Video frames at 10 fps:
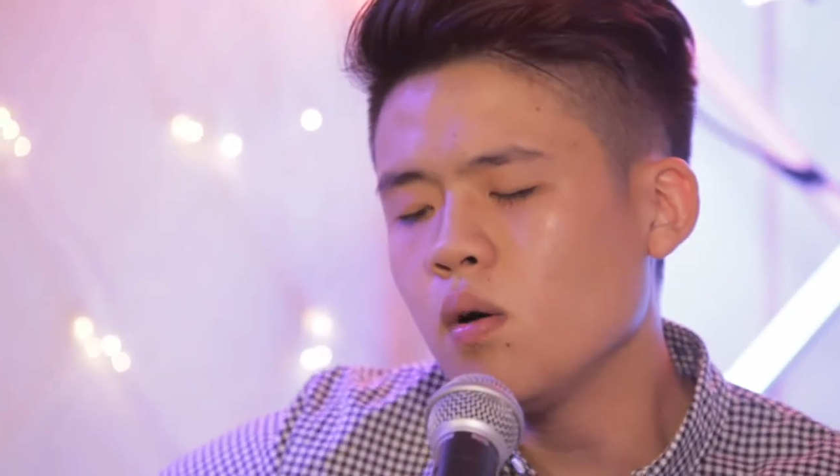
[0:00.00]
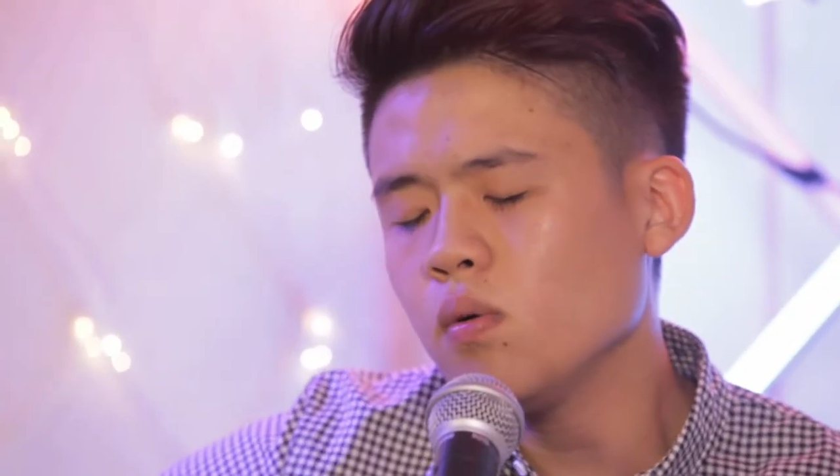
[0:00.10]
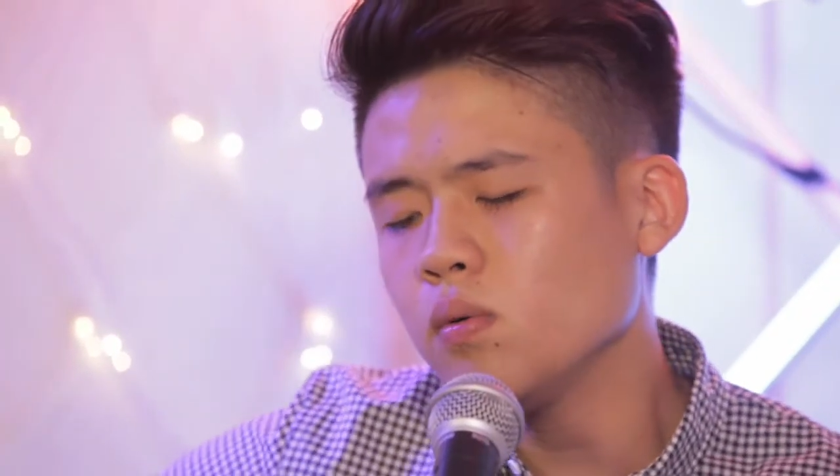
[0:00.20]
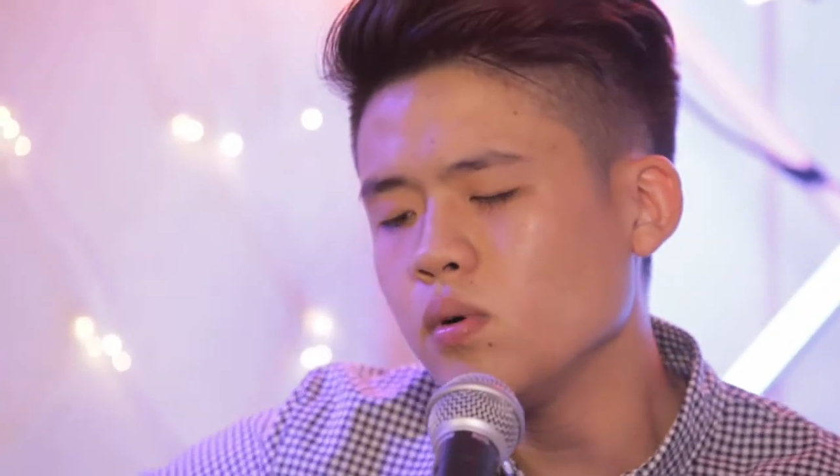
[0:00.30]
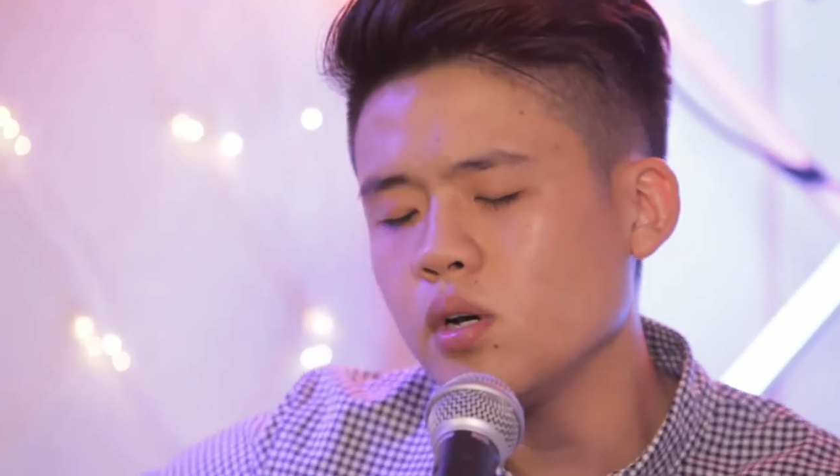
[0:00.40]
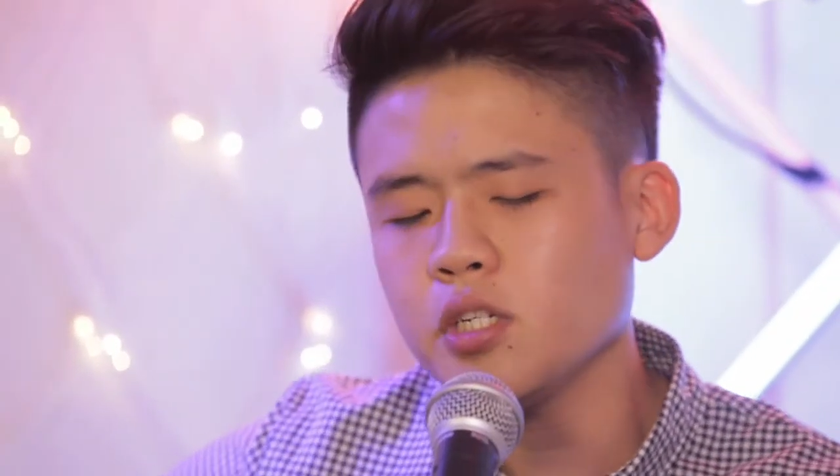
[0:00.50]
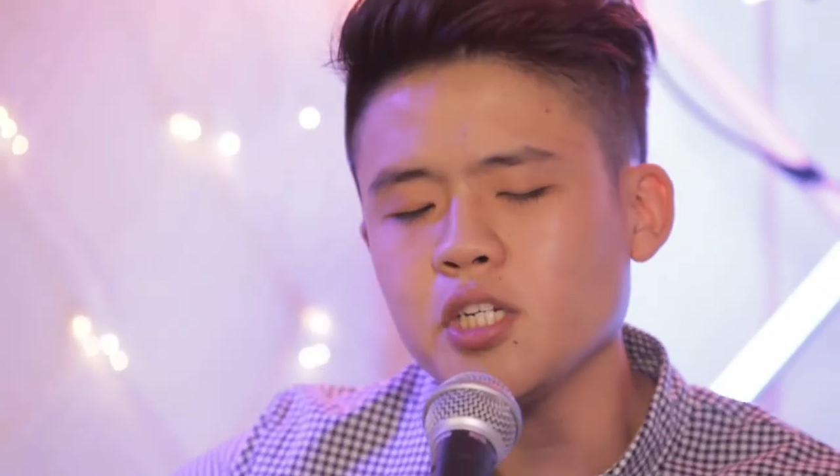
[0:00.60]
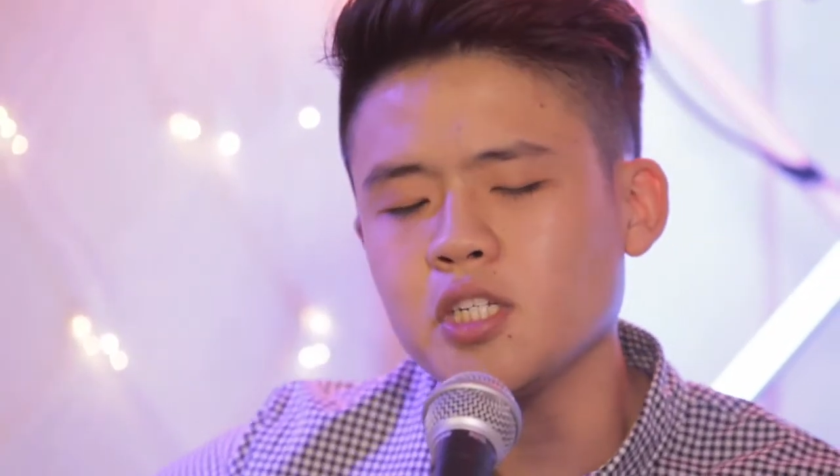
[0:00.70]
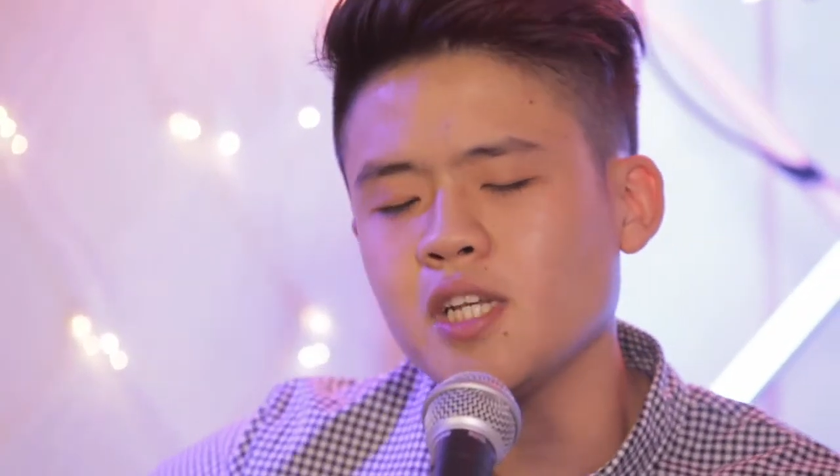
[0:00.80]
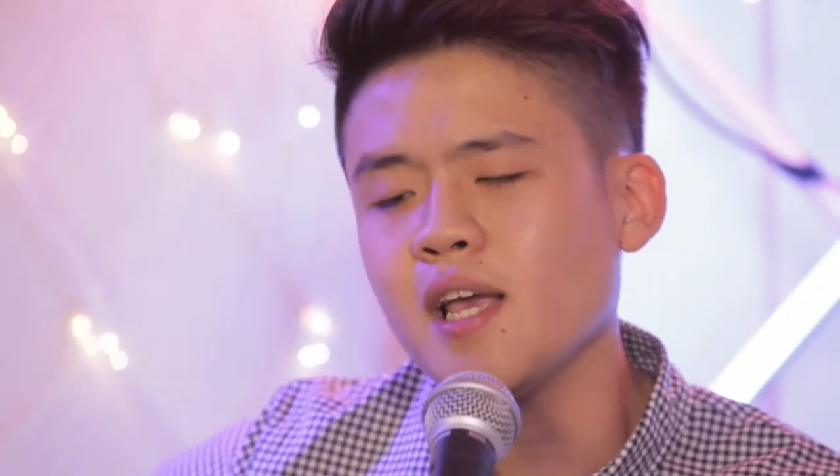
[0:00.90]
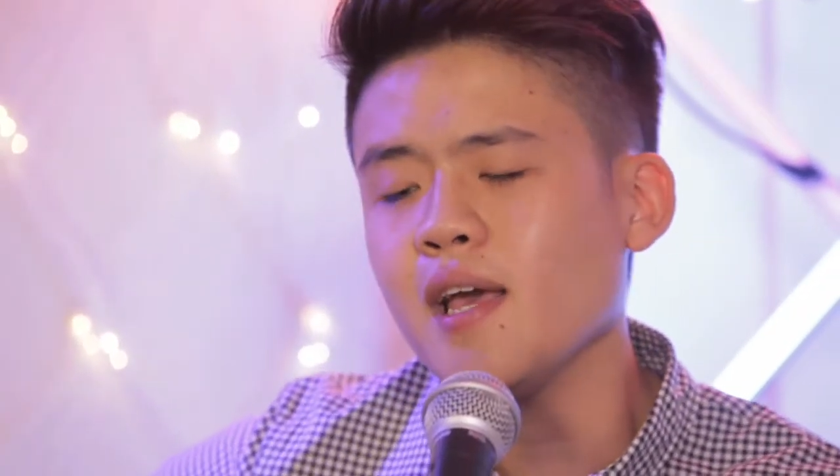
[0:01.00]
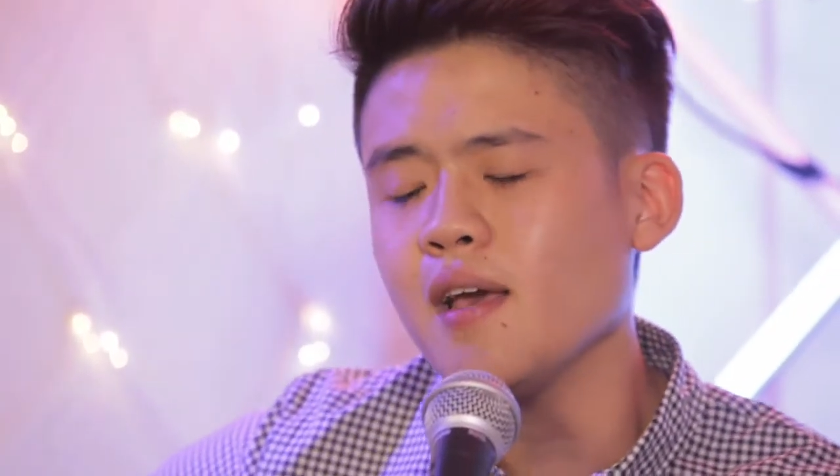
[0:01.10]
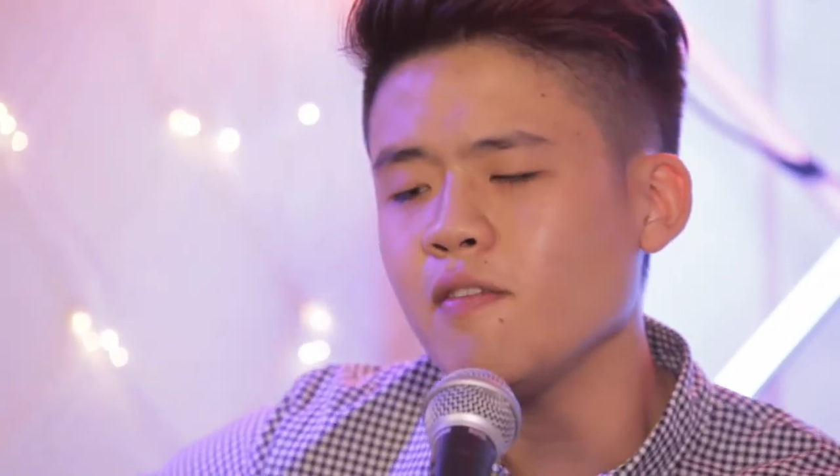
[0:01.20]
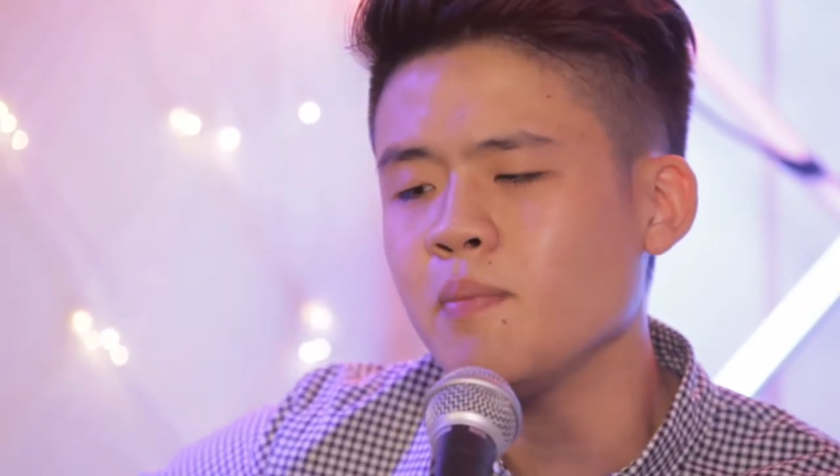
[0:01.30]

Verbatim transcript: would you save